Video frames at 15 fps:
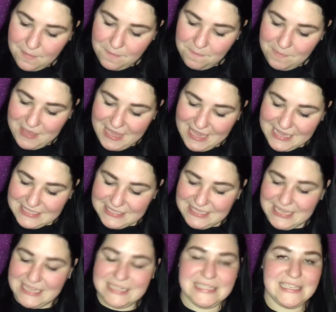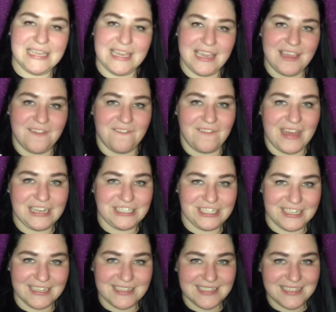PCT
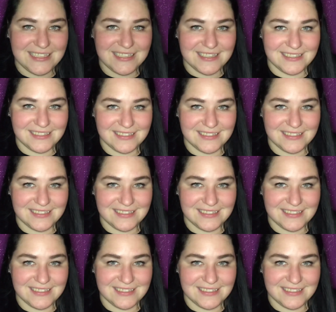Vengeance.